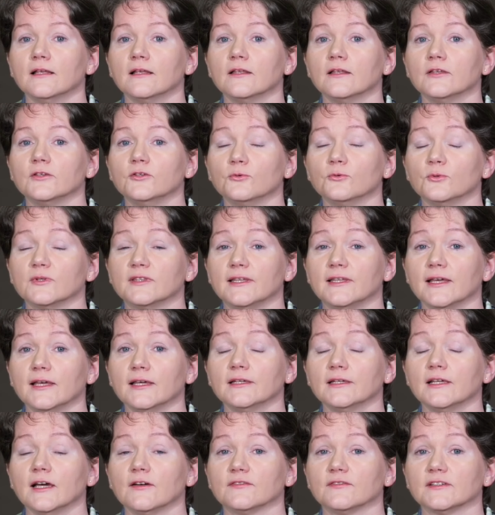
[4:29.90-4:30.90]
You would
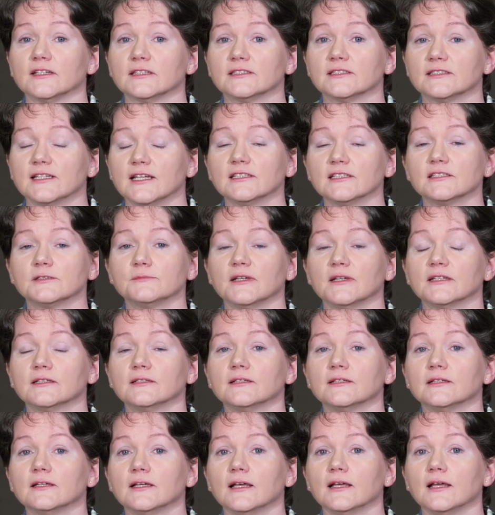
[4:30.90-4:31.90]
then have an
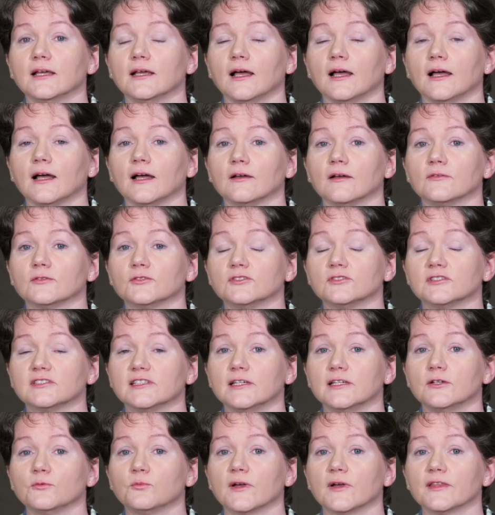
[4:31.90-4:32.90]
assessment to
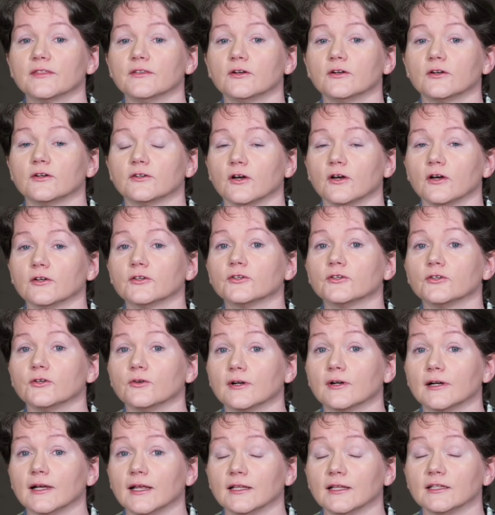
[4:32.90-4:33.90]
see whether or not
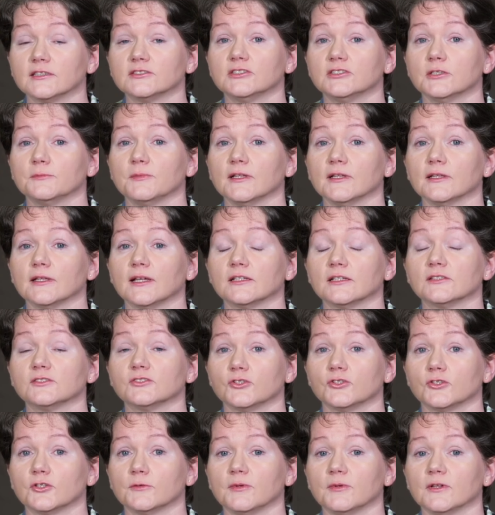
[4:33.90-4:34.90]
you are eligible and
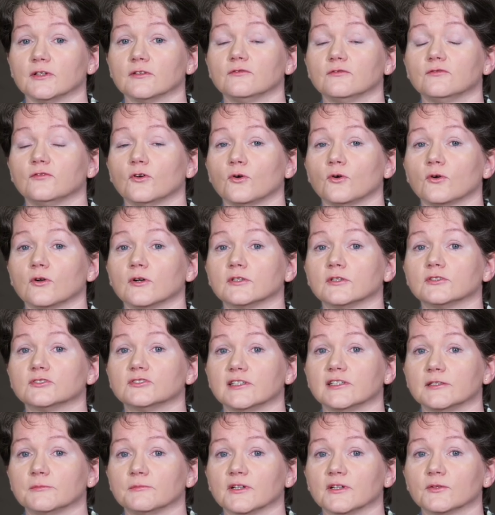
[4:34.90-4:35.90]
suitable for
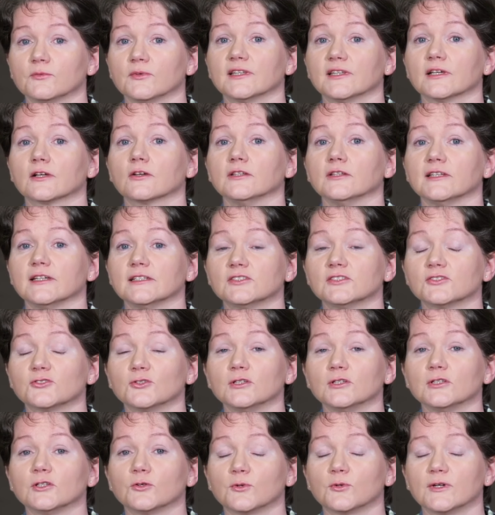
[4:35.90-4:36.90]
treatment with a
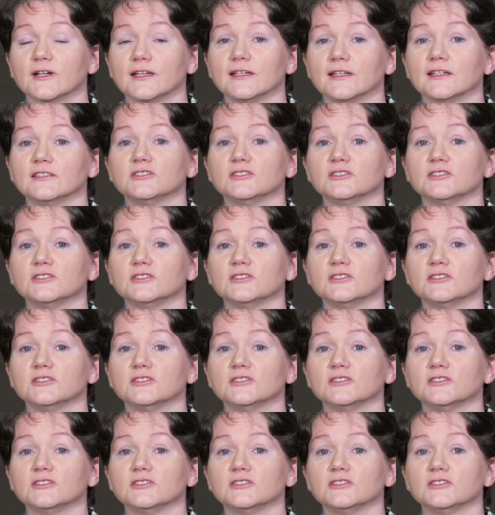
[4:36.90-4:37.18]
cholesterol-lowering